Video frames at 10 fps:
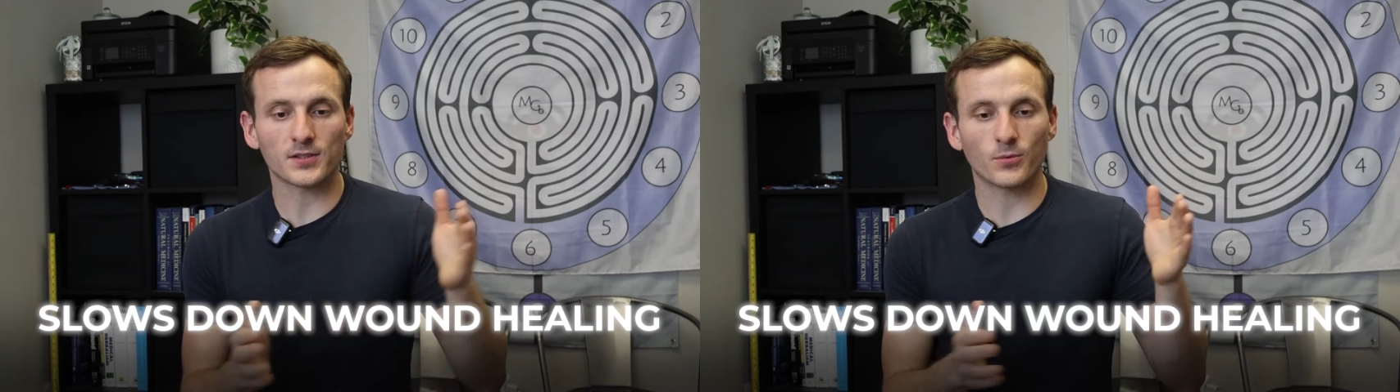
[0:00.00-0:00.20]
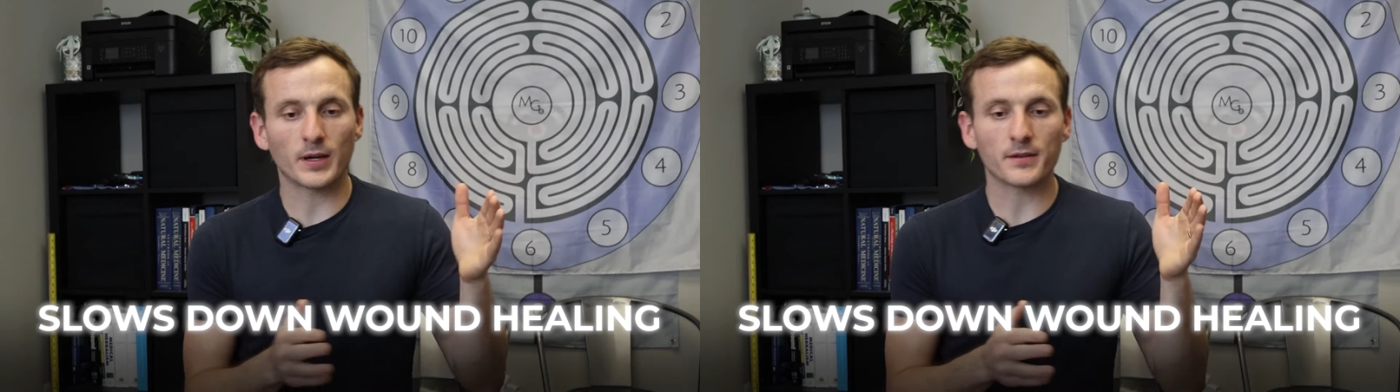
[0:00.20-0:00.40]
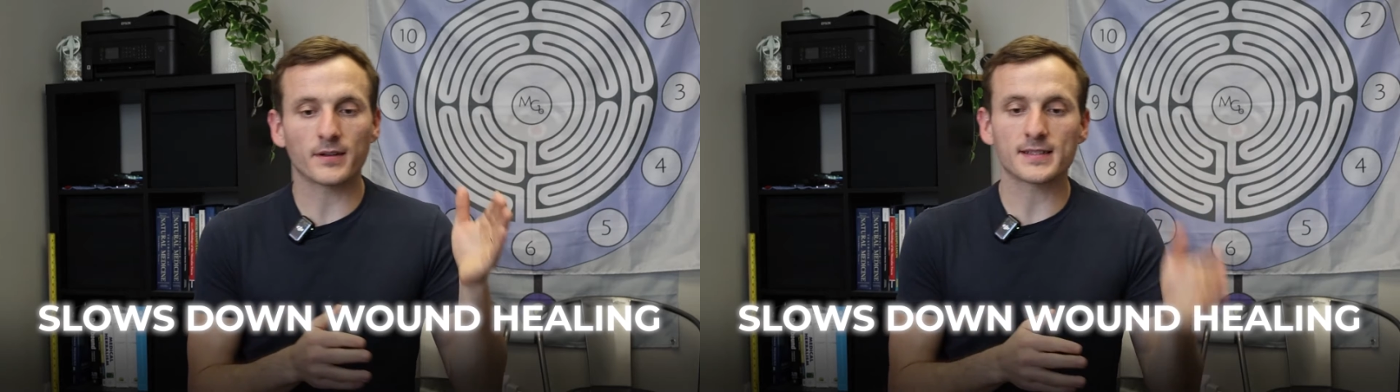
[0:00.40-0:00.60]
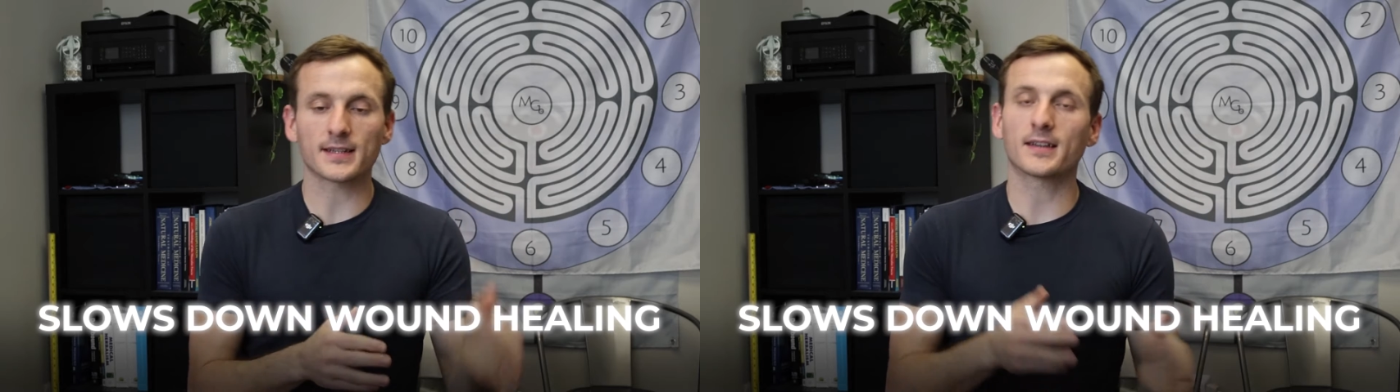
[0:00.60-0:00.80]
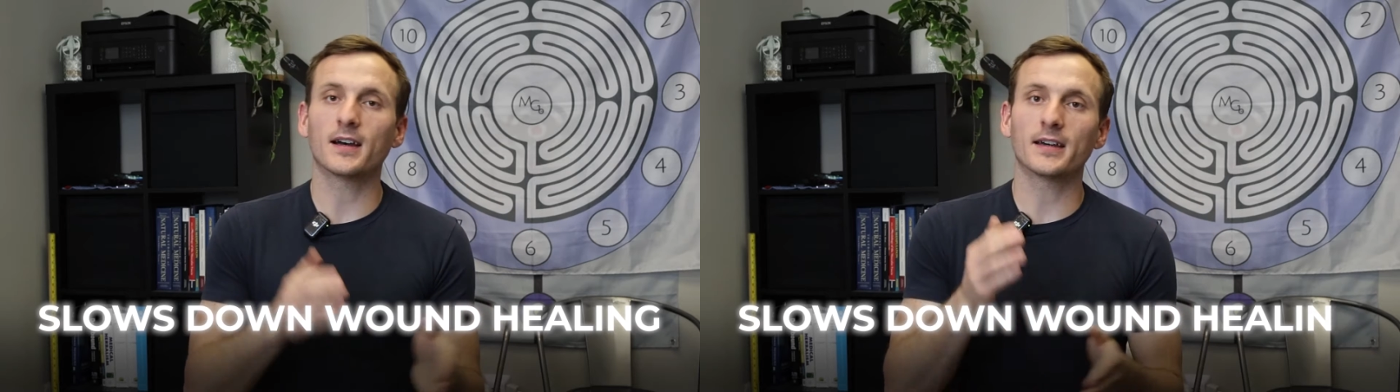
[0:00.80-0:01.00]
So whether it's
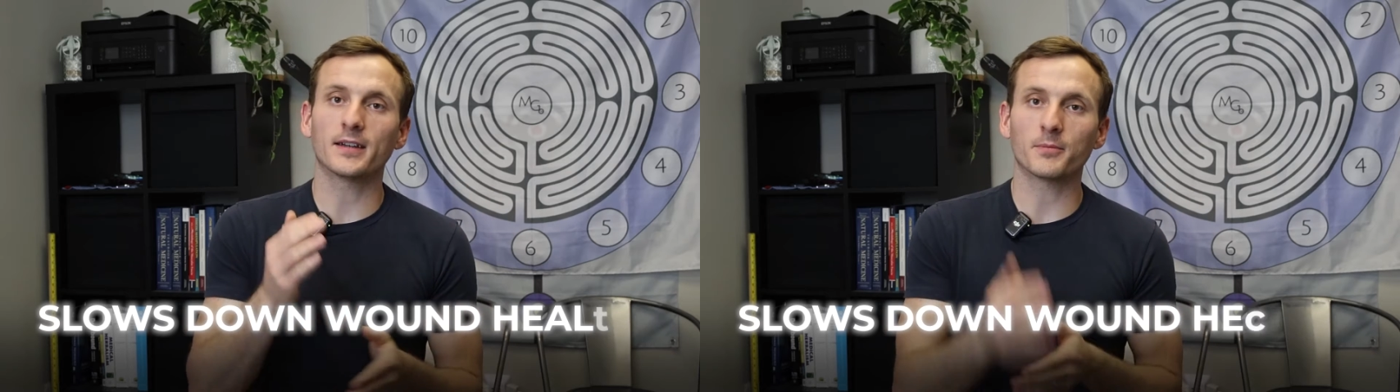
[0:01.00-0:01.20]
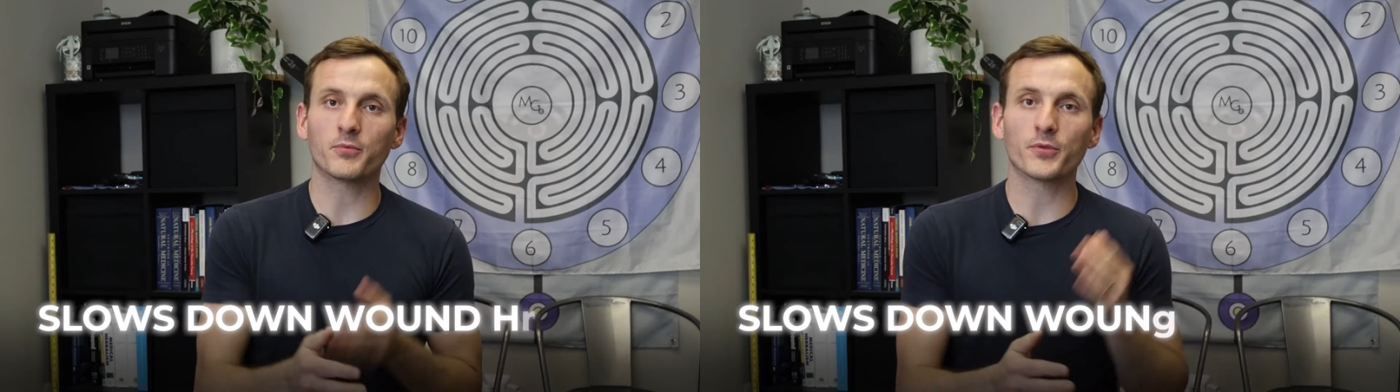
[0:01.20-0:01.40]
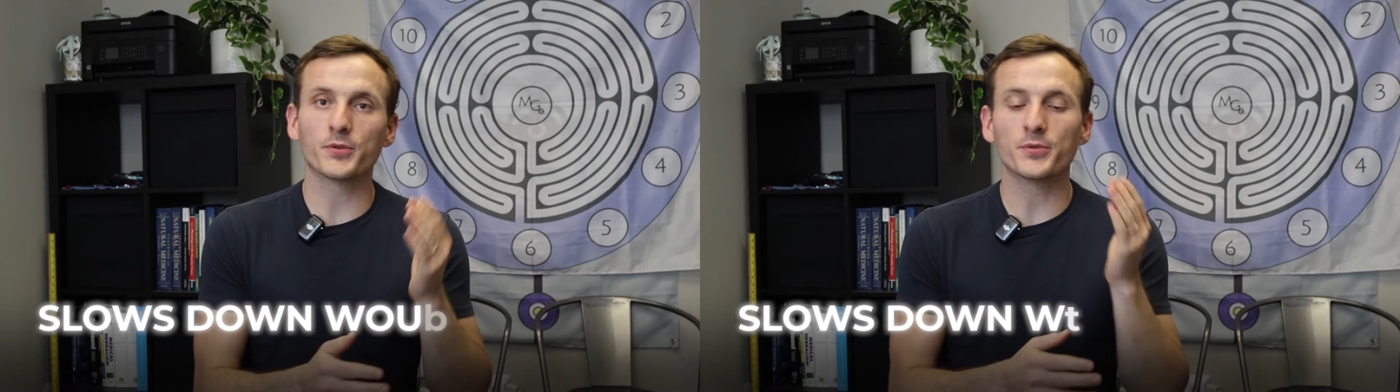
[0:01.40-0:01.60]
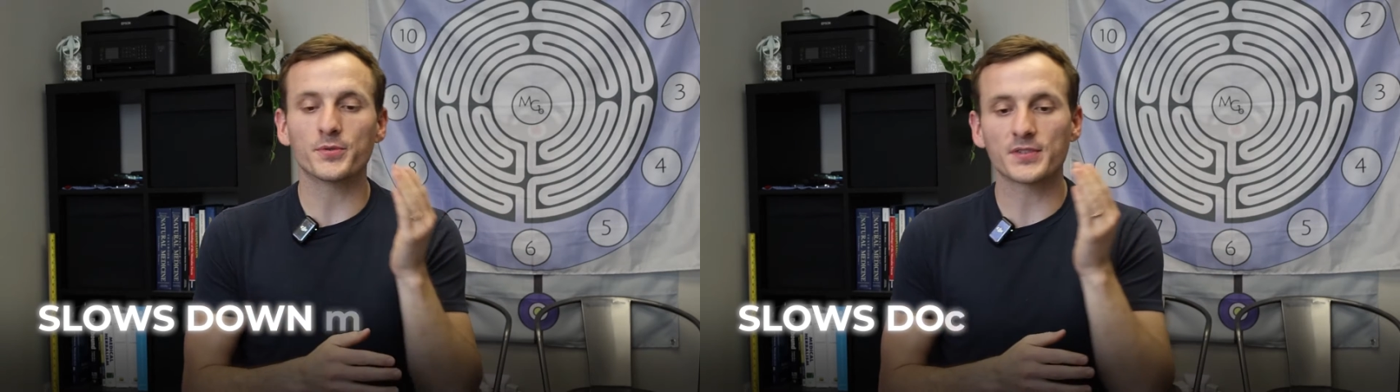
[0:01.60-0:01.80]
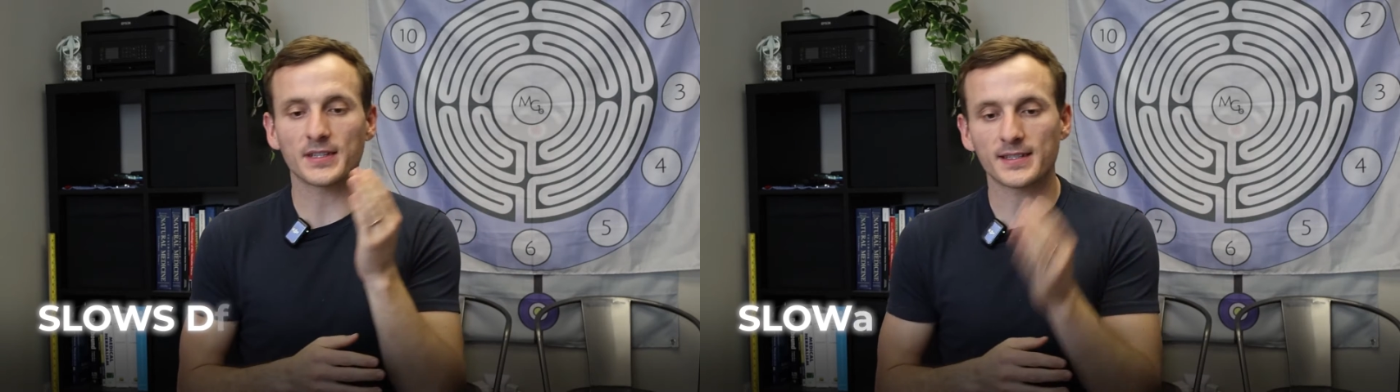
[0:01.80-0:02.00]
a cut, a bruise,